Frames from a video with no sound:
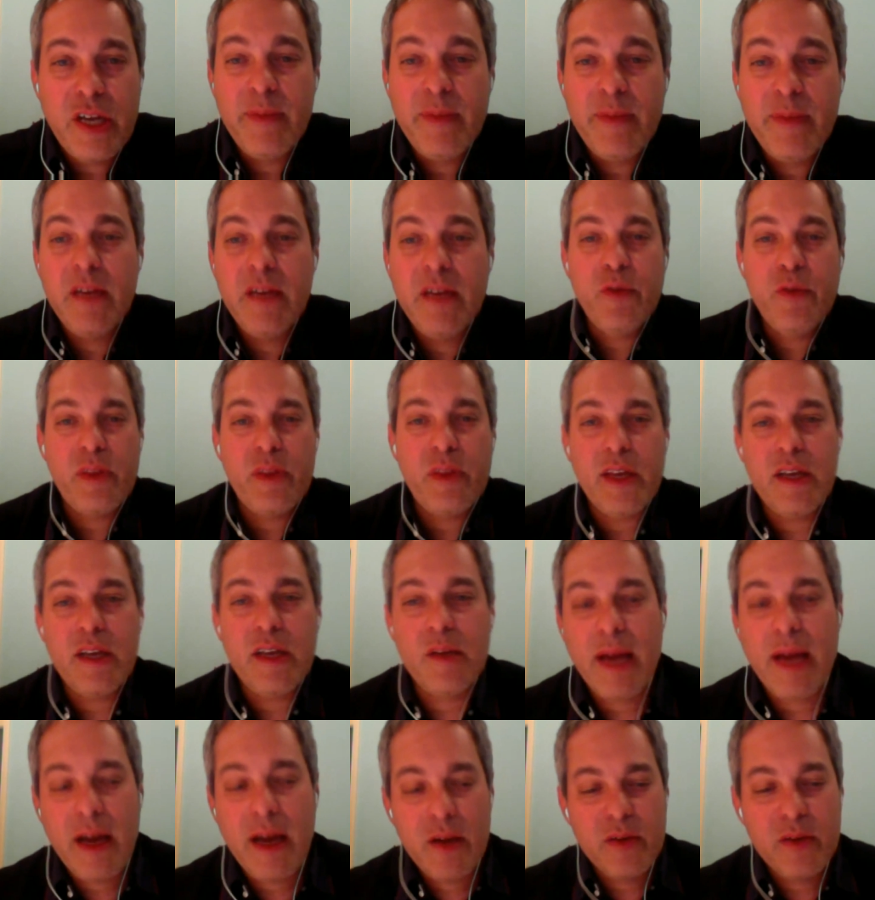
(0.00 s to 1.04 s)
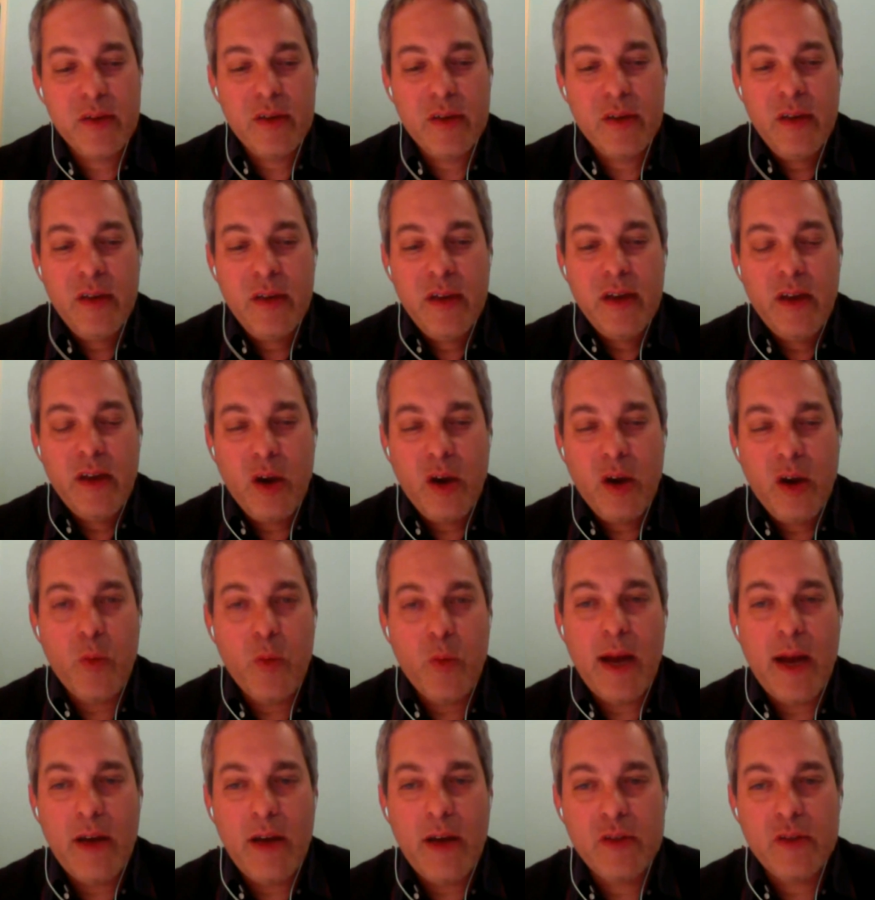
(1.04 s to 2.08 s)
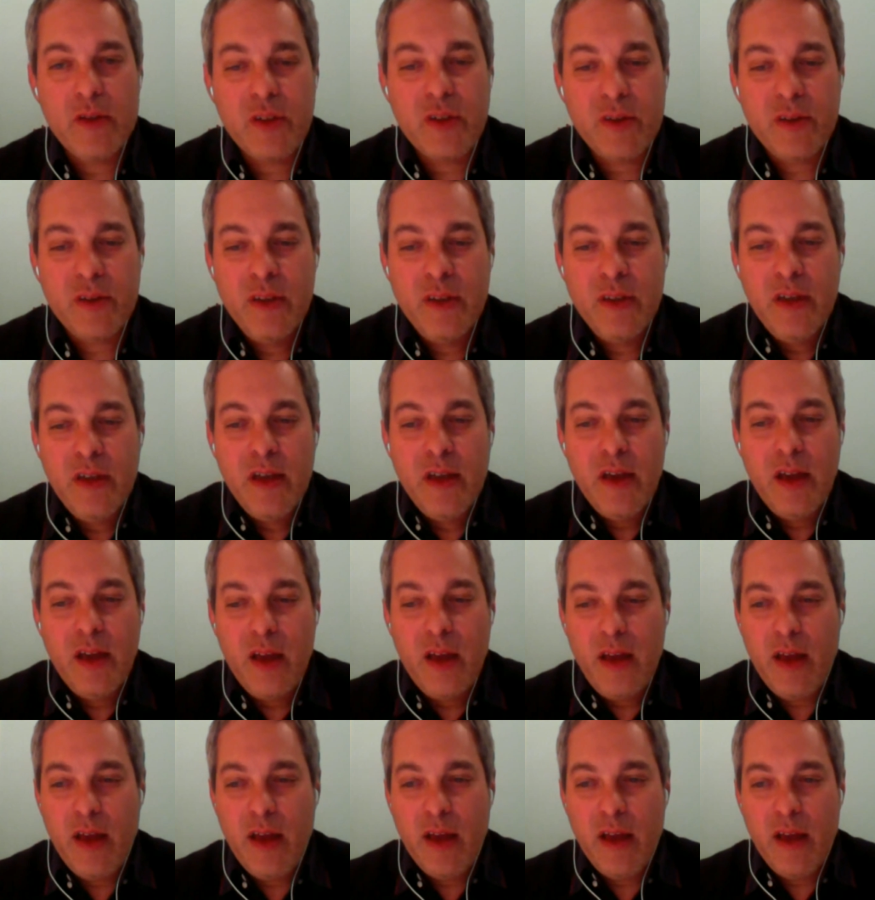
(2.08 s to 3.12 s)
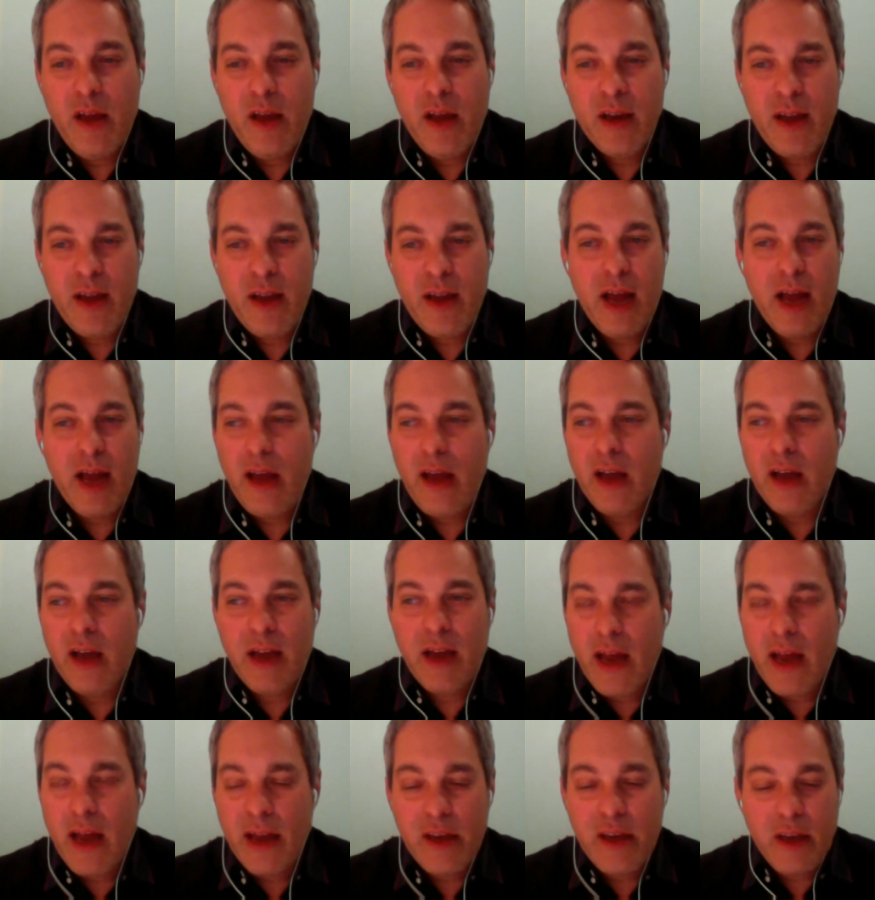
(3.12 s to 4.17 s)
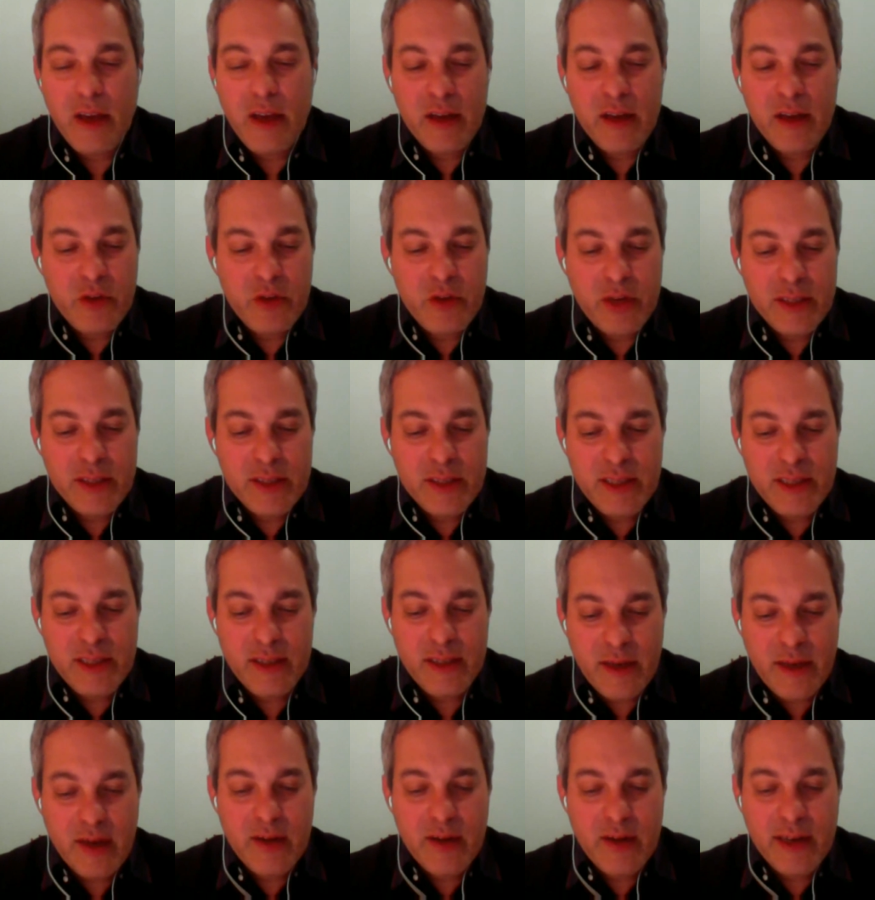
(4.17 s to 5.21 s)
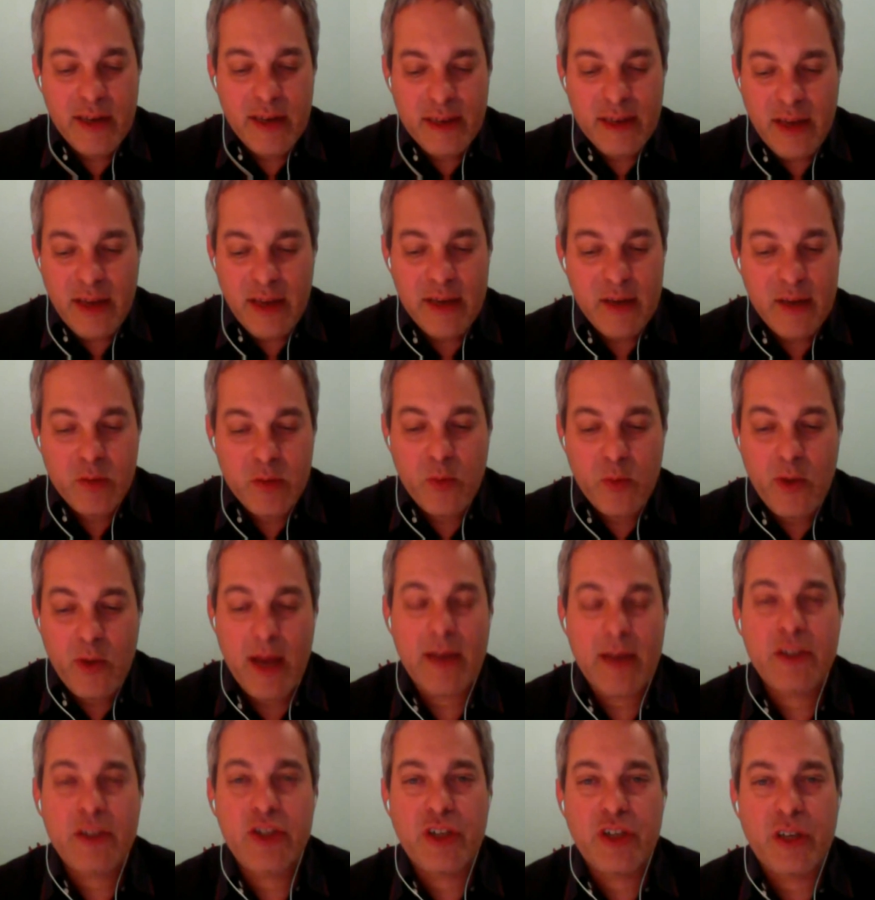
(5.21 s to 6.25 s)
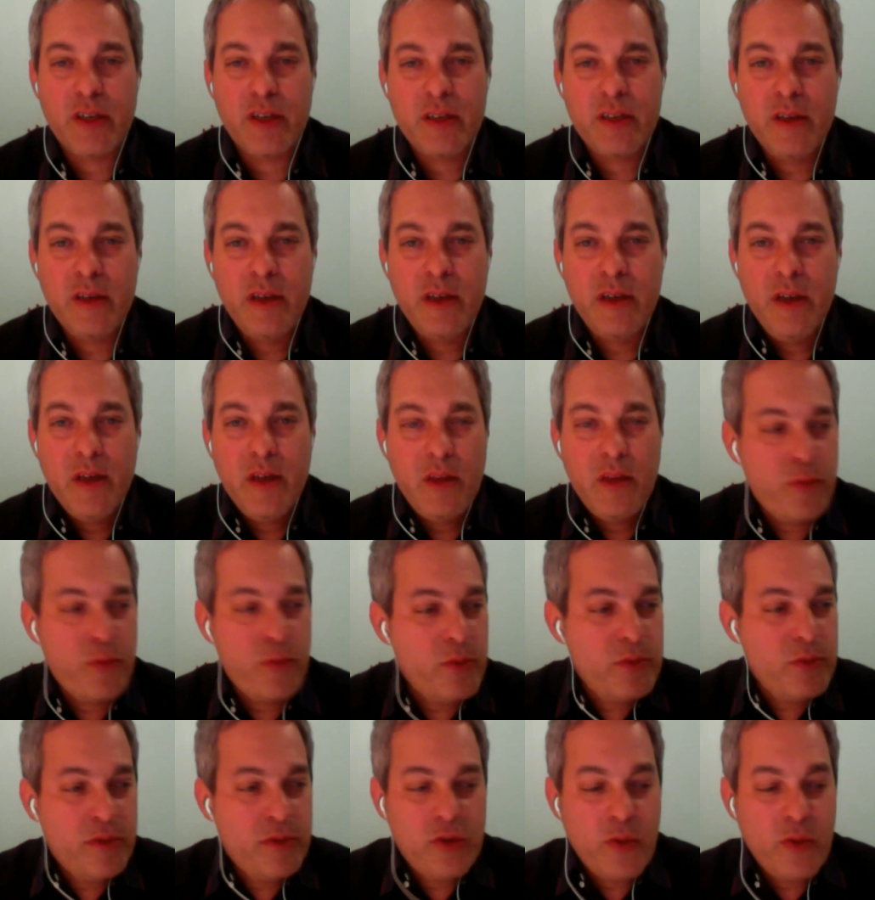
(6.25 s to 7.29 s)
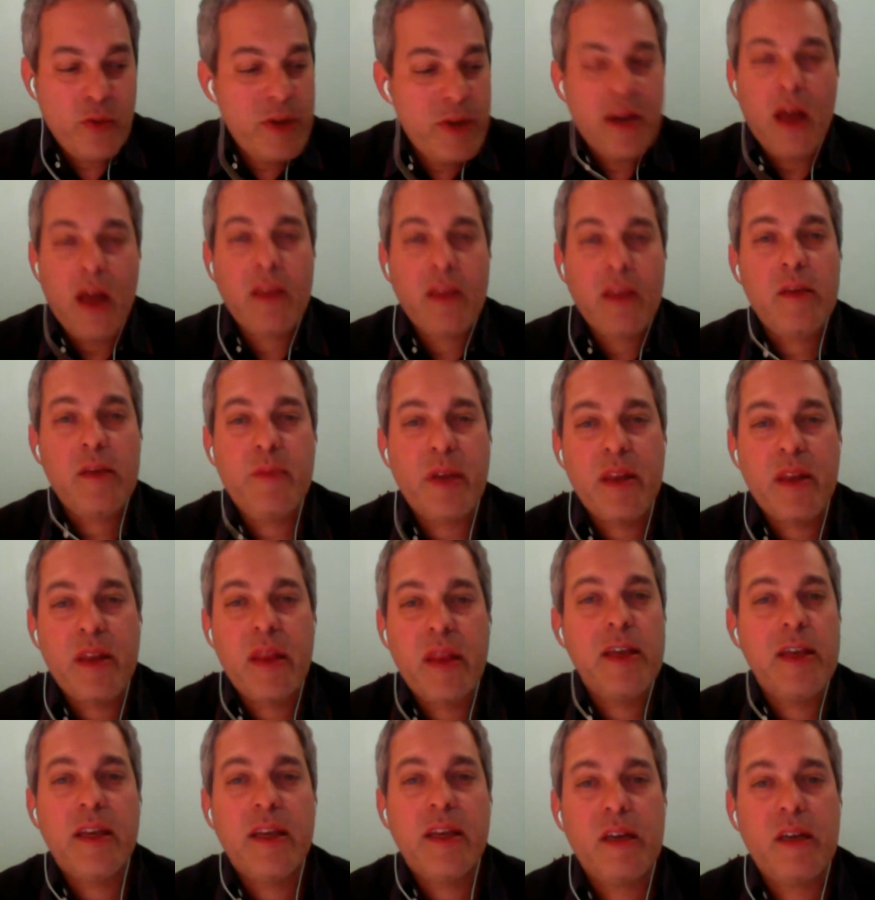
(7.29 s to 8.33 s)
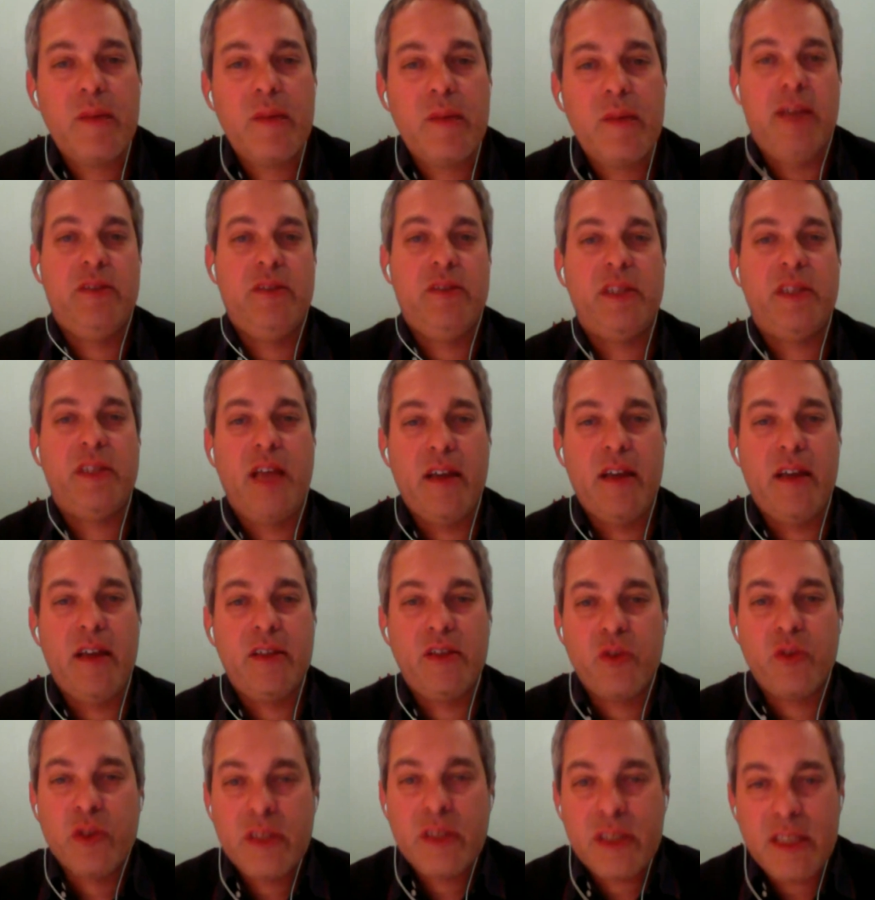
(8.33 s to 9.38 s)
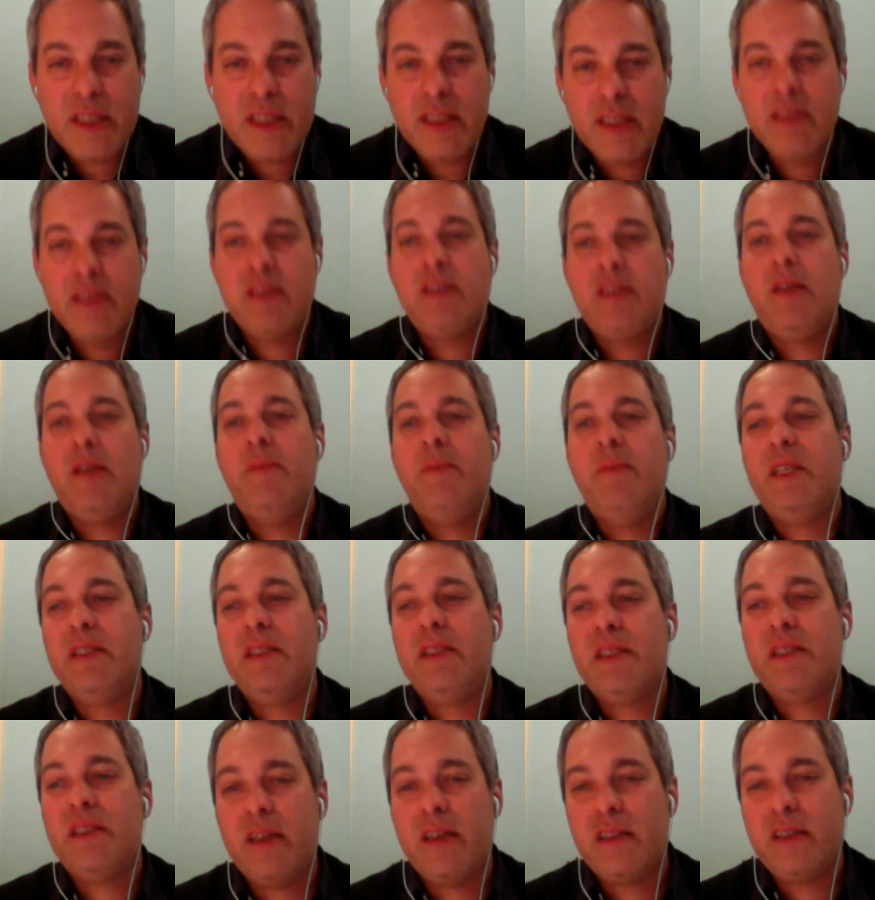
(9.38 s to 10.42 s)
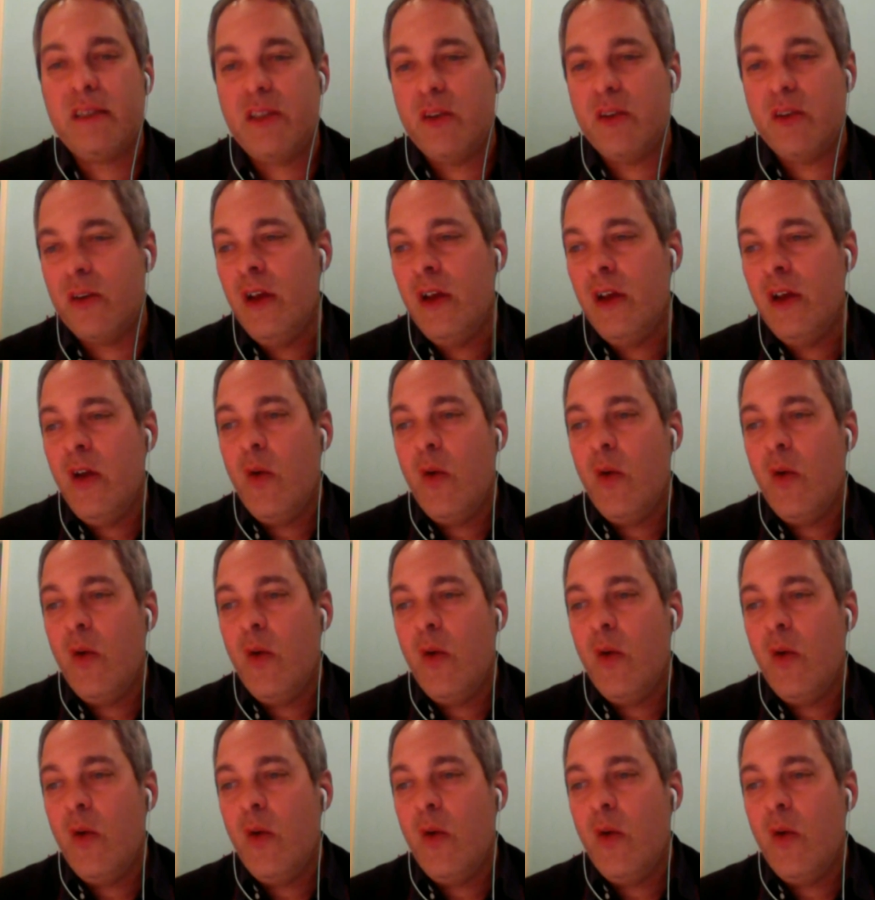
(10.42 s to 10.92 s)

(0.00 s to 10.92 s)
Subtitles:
I mean, if you think about arousal, a guy, you can sit there and get an erection through doing nothing but thinking about sex or seeing something sexy or